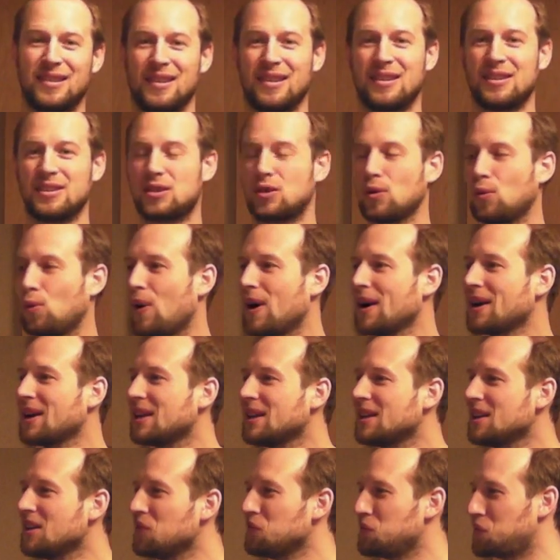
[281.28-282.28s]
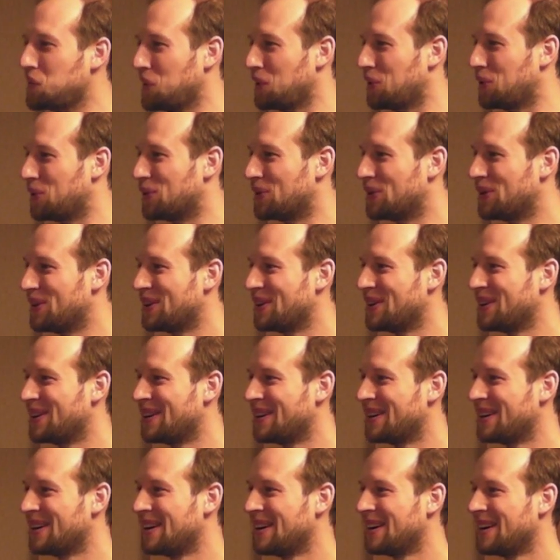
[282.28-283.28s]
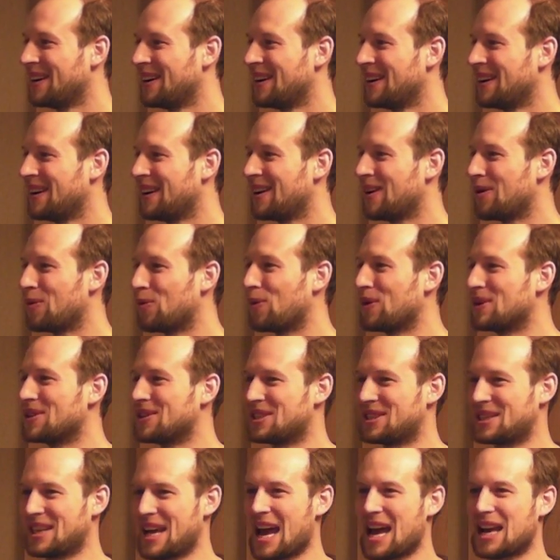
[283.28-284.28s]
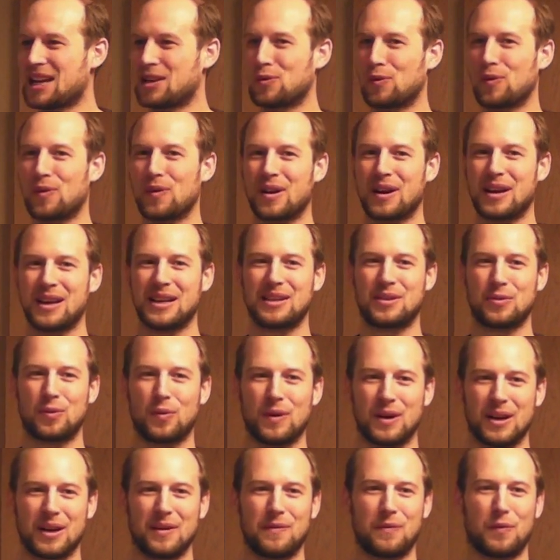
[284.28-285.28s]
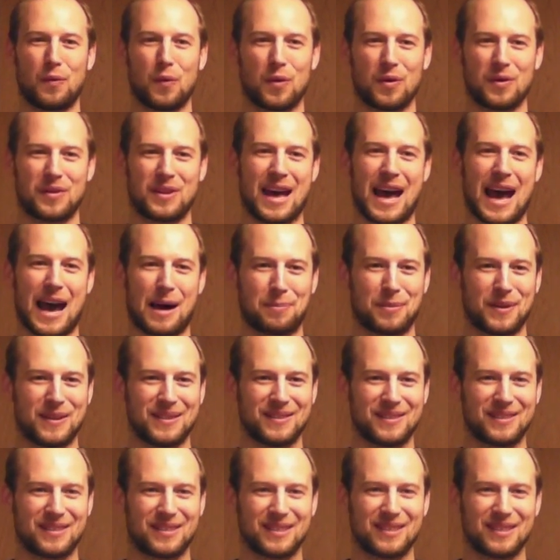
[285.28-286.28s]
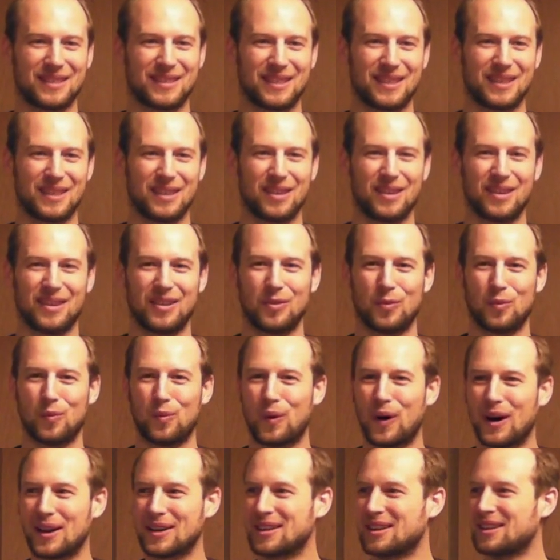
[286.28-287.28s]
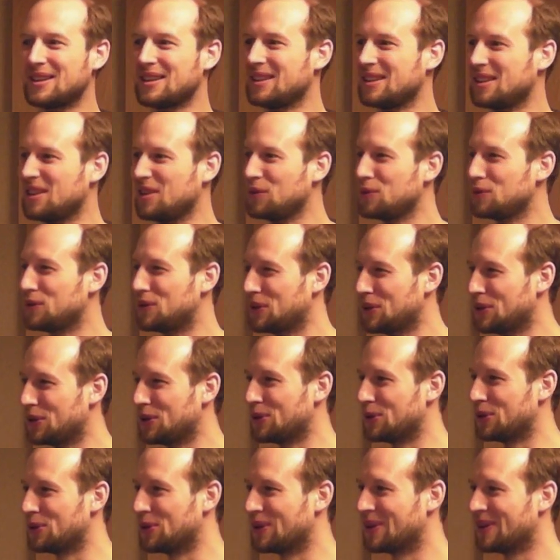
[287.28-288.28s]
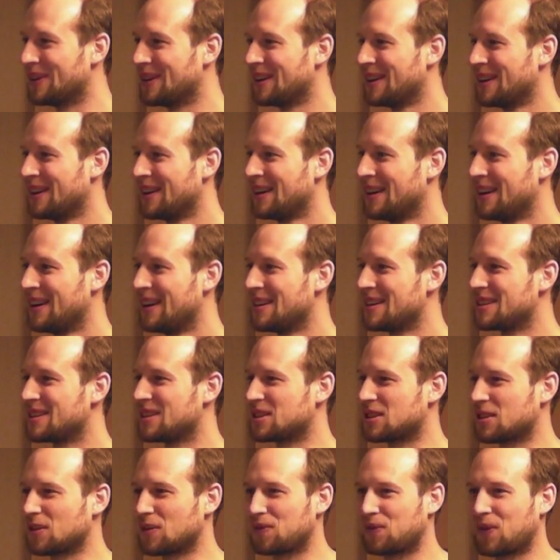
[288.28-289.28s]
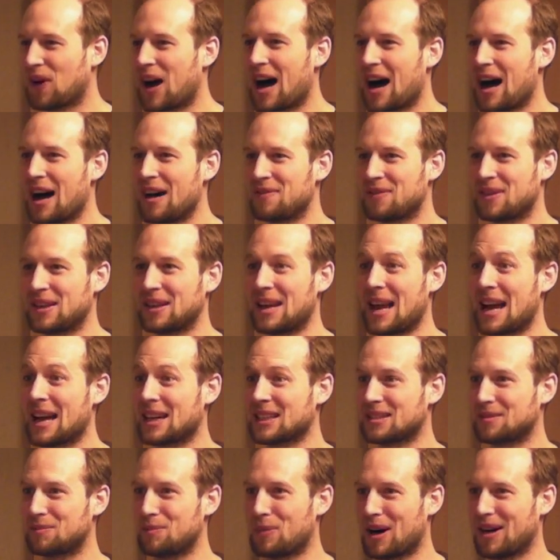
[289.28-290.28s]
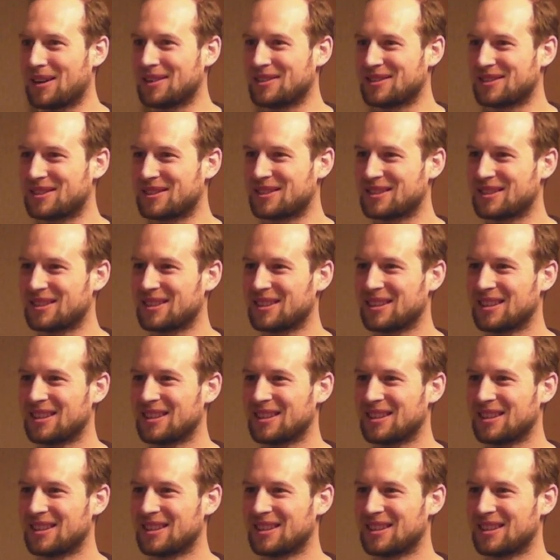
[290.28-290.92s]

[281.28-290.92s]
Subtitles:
So what can you do when January 24th happens? What can you do to survive the next months?